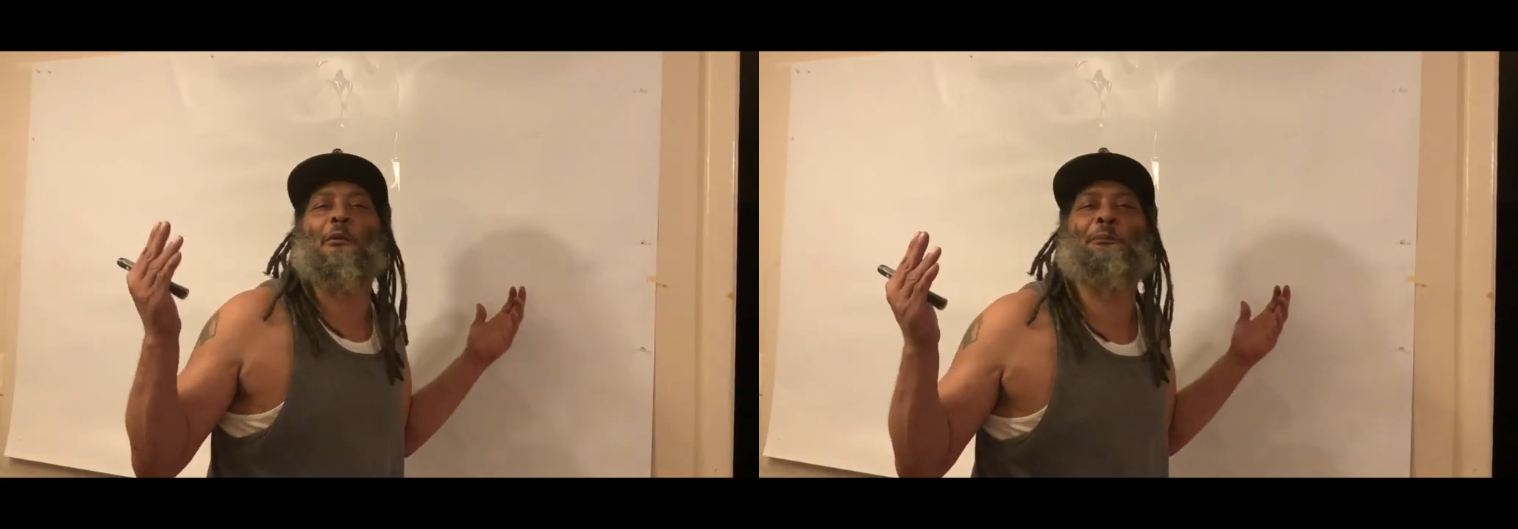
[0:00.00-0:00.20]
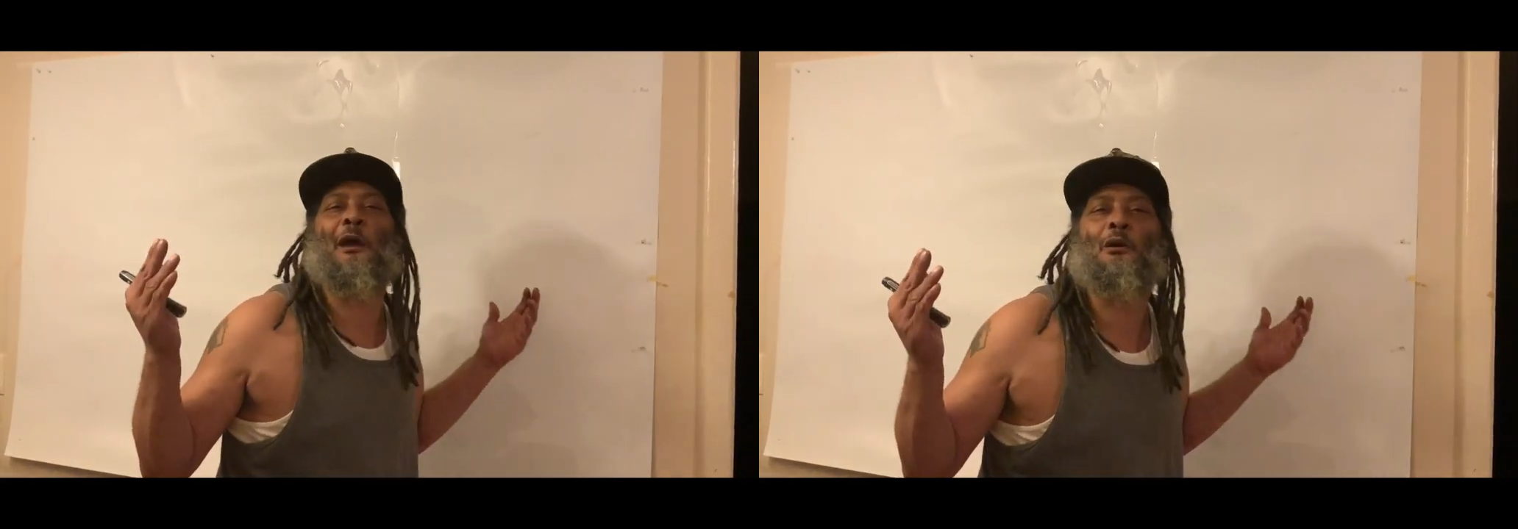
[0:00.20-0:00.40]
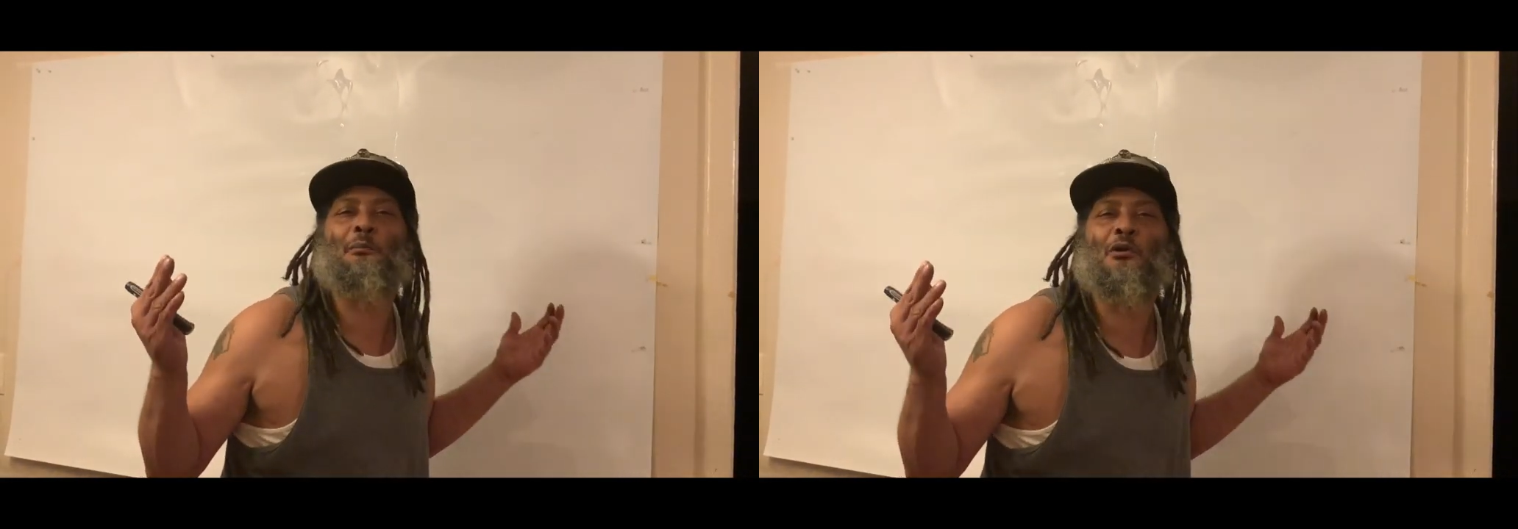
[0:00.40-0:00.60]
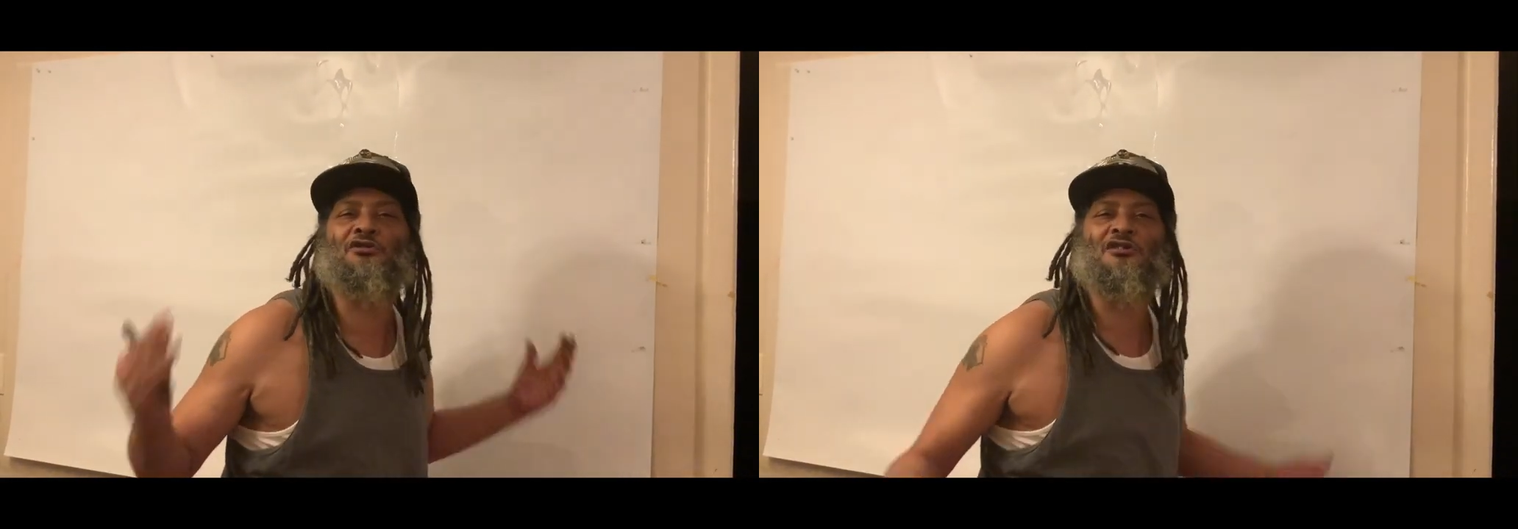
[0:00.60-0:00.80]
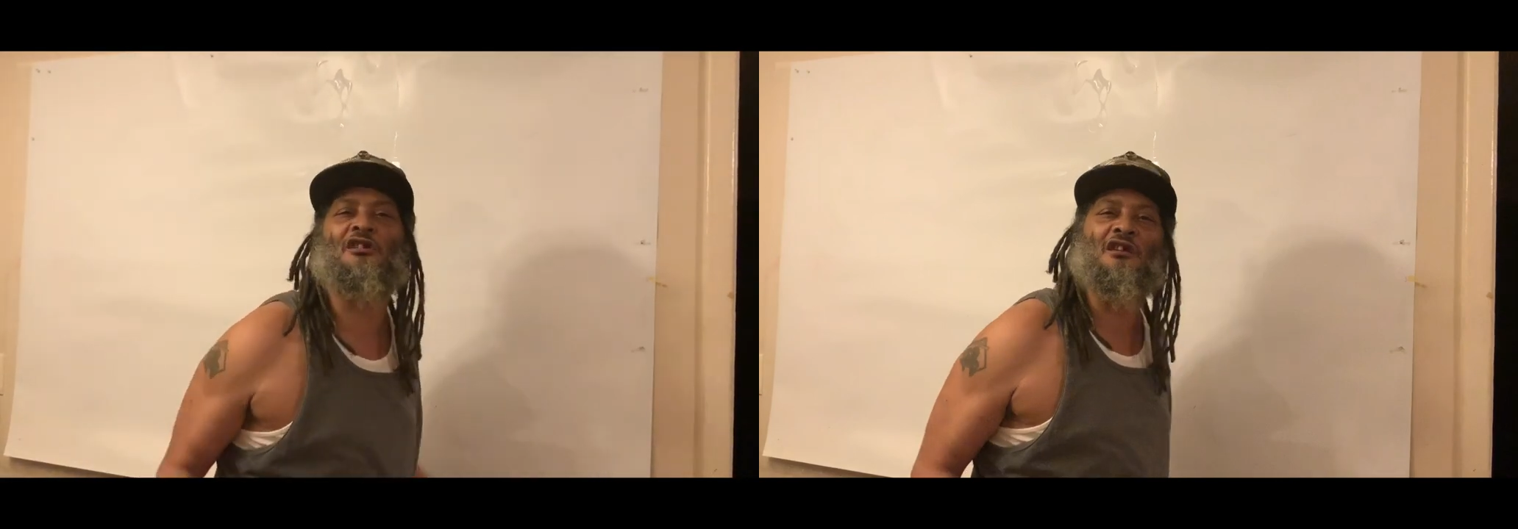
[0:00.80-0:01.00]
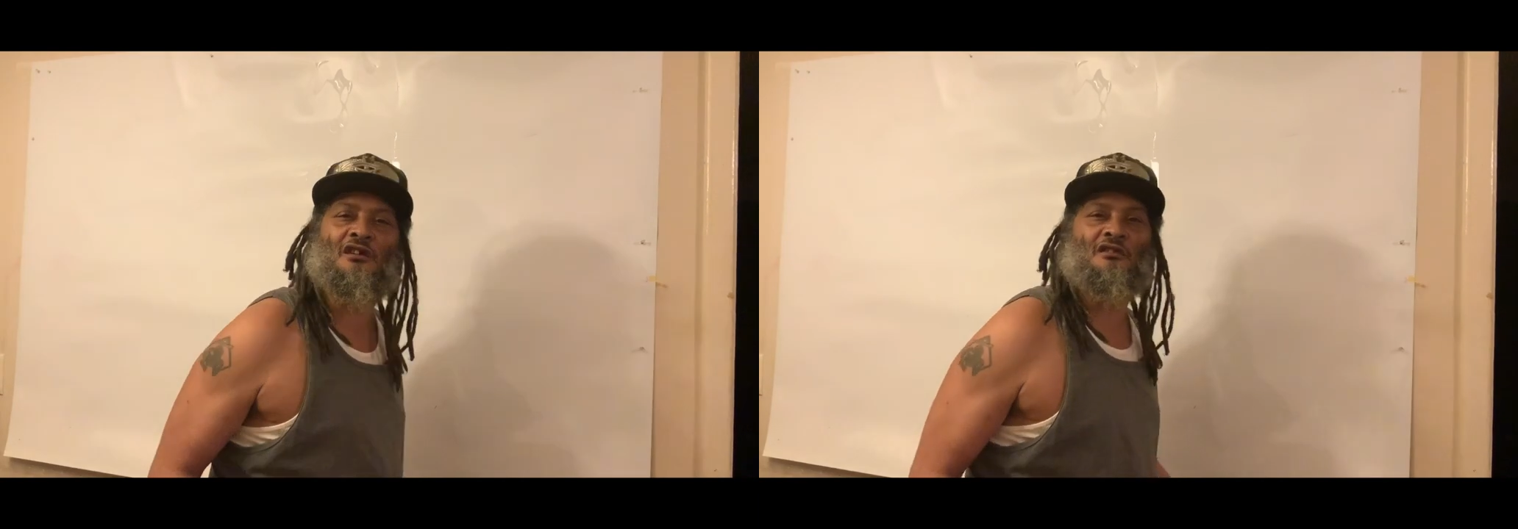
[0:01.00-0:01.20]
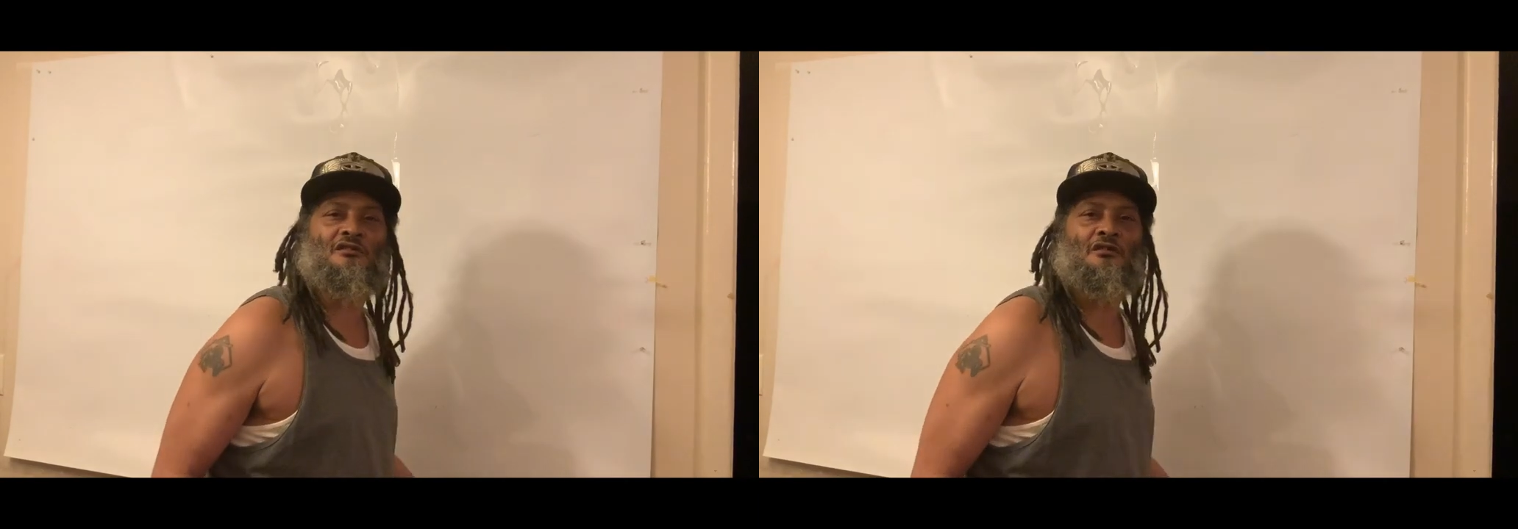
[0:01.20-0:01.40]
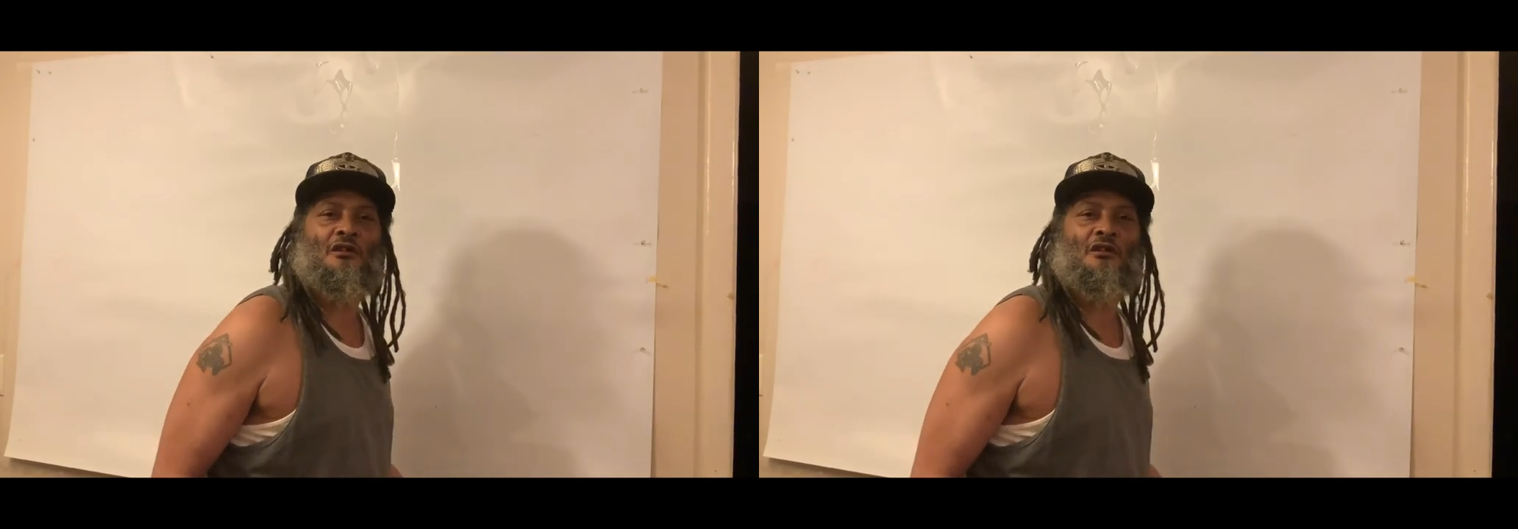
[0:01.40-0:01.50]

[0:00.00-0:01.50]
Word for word: apparent motion is.